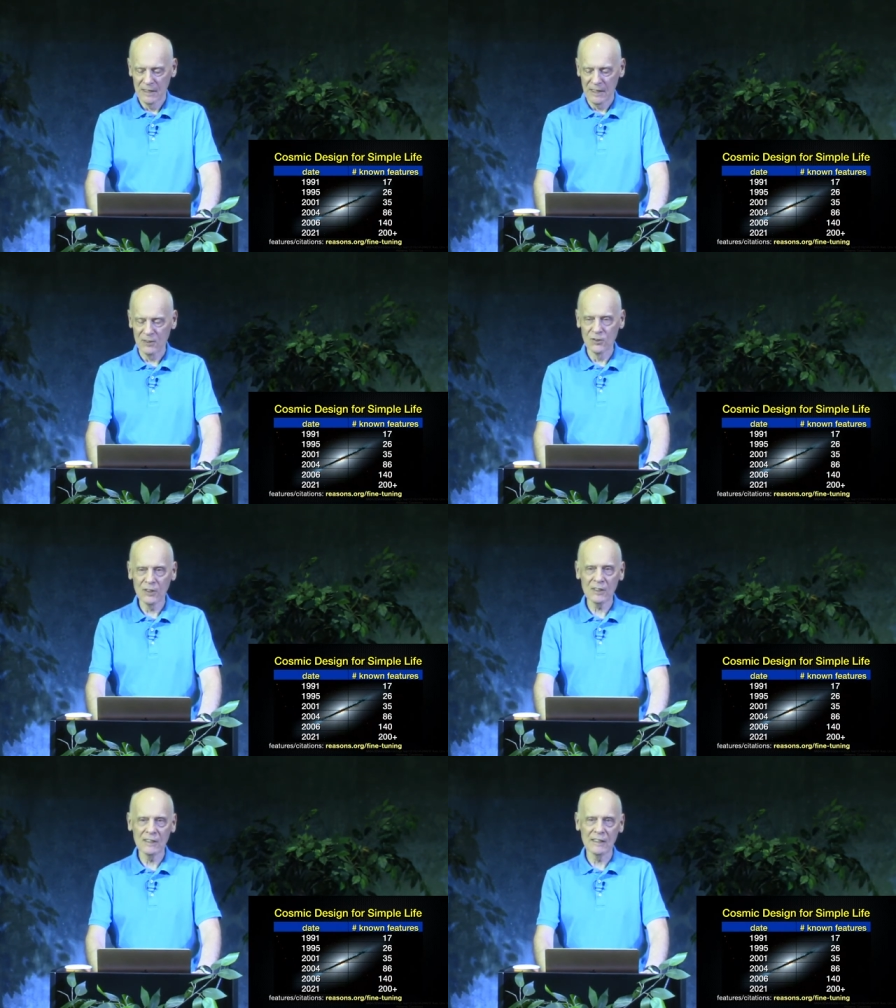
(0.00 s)
is
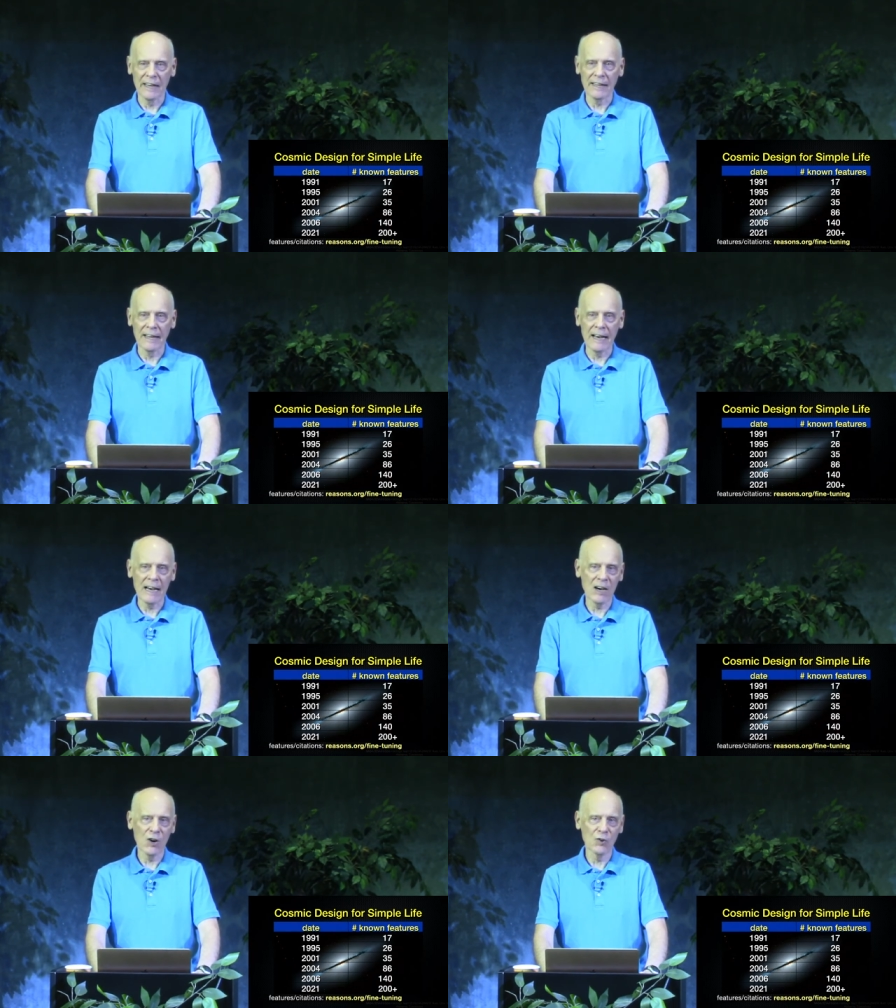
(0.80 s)
looking at
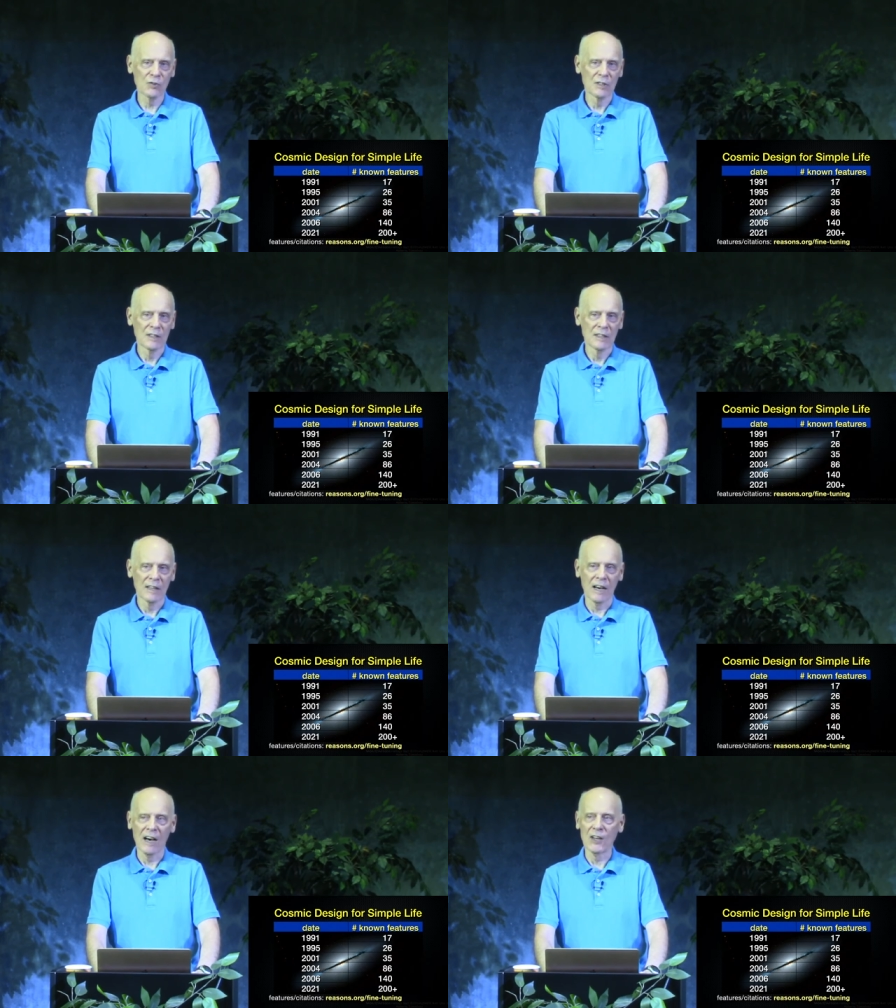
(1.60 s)
how
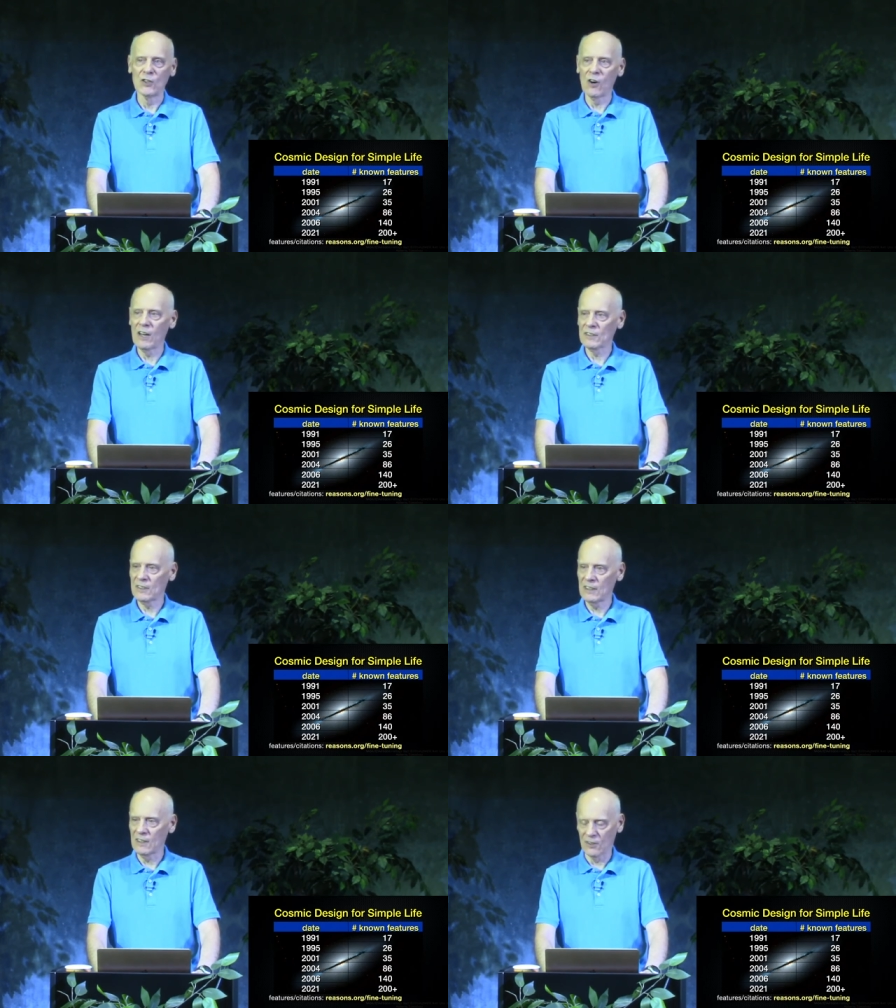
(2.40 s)
uh,
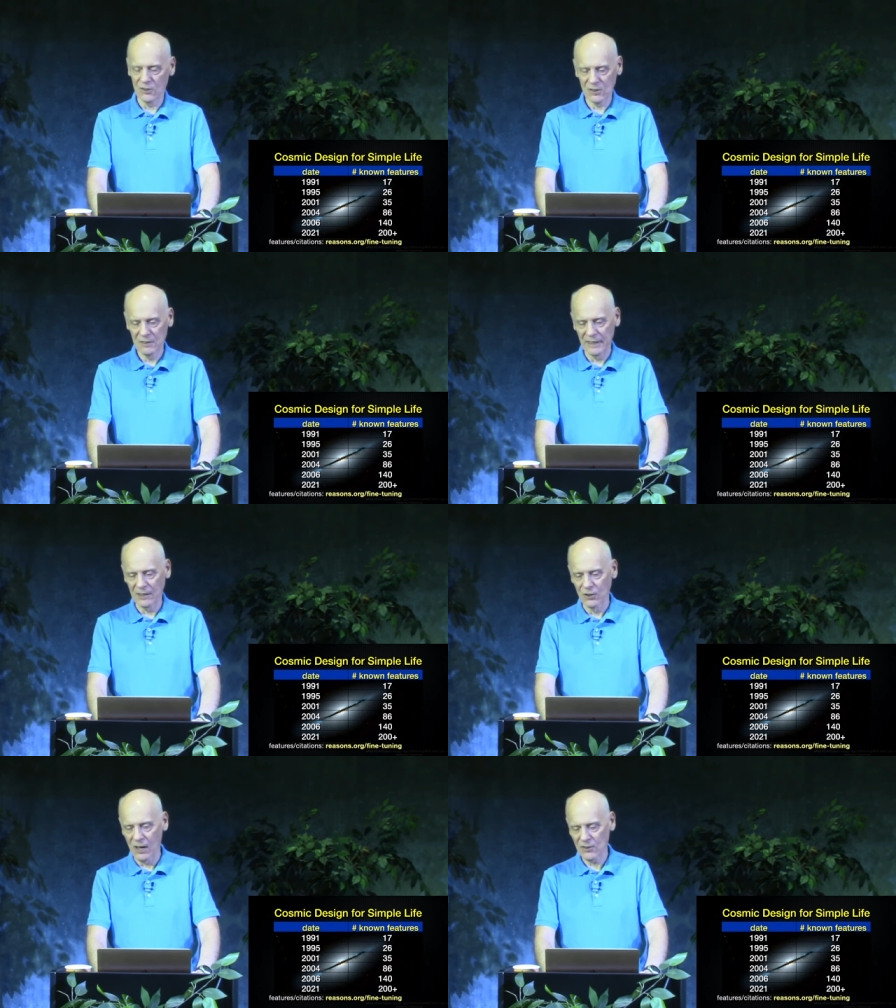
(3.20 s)
non-theists, the
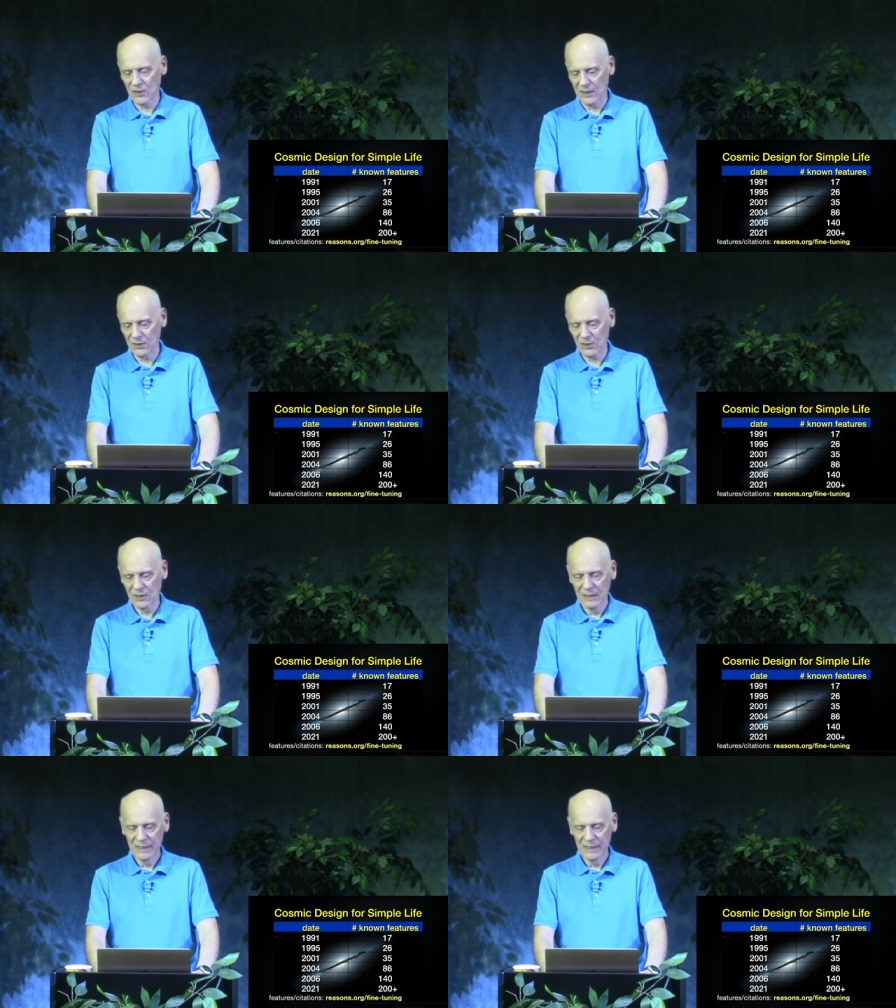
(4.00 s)
agnostics,